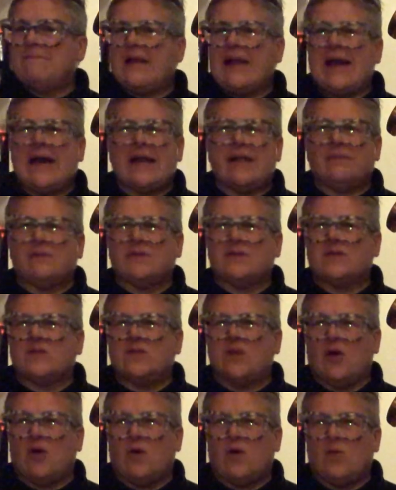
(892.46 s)
Animals
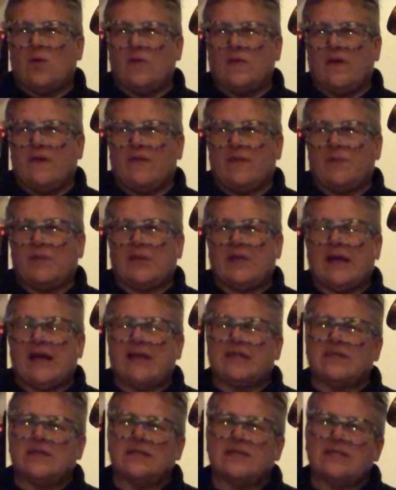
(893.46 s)
know that the
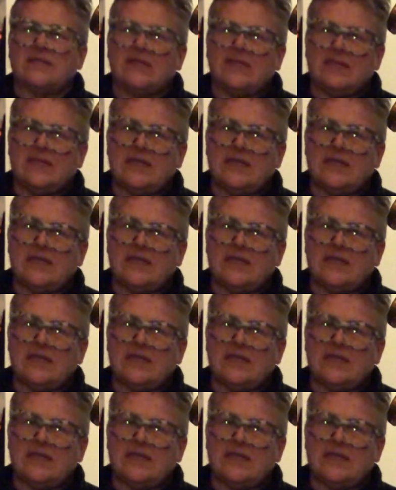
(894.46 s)
plant is